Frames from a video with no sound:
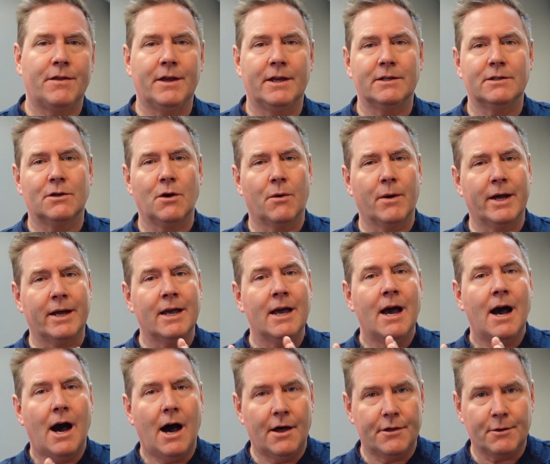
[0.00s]
things going,
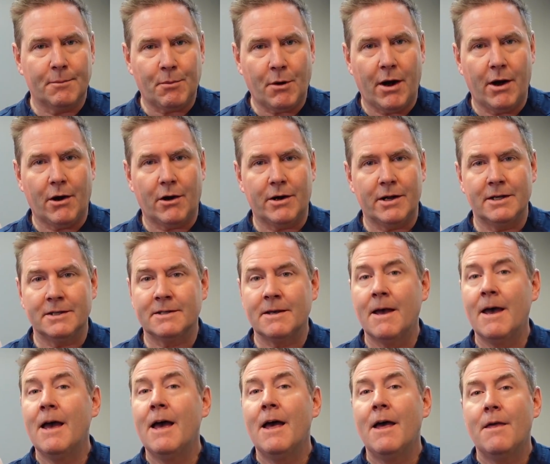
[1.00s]
other priorities,
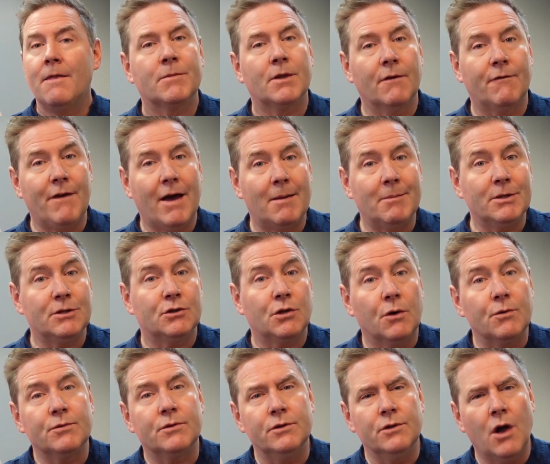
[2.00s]
the family
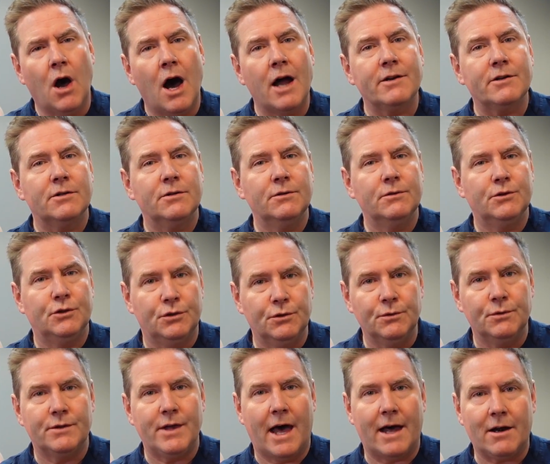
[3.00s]
chose not to
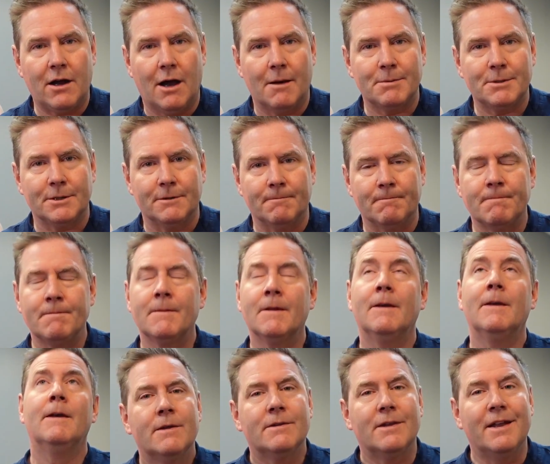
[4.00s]
choose that option.
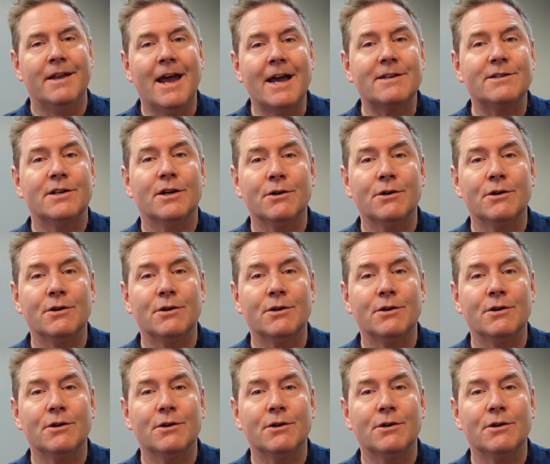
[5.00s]
The next